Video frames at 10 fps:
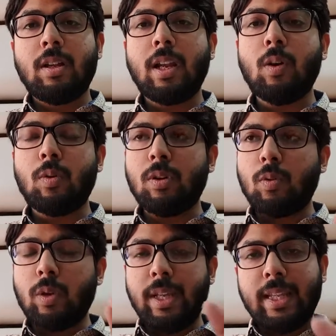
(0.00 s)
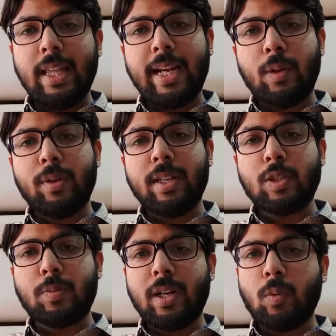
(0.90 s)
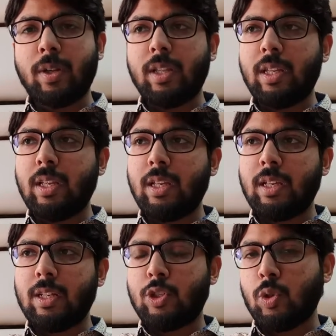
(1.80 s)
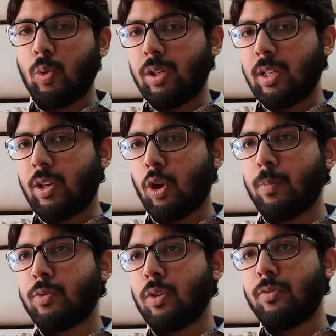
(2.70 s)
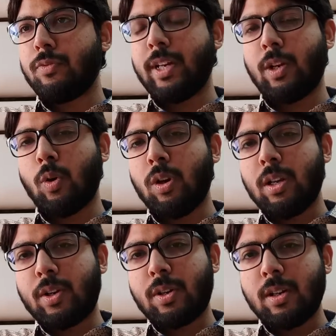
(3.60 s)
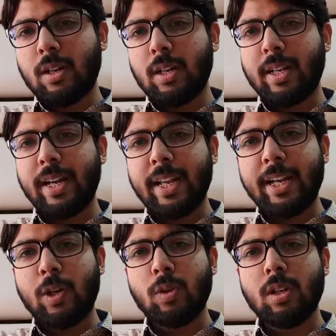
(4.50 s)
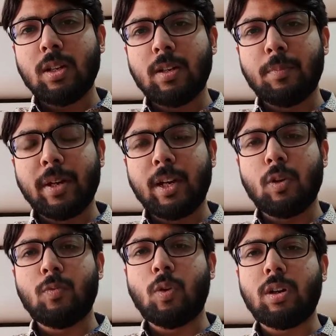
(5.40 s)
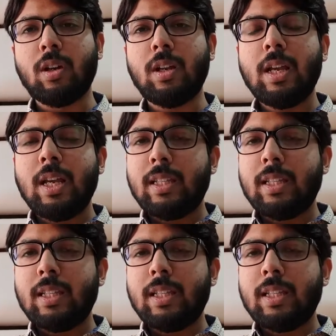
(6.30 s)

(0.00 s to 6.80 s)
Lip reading: Now, in their advertisement, when they showed the drops of Dettol getting into the bucket of water,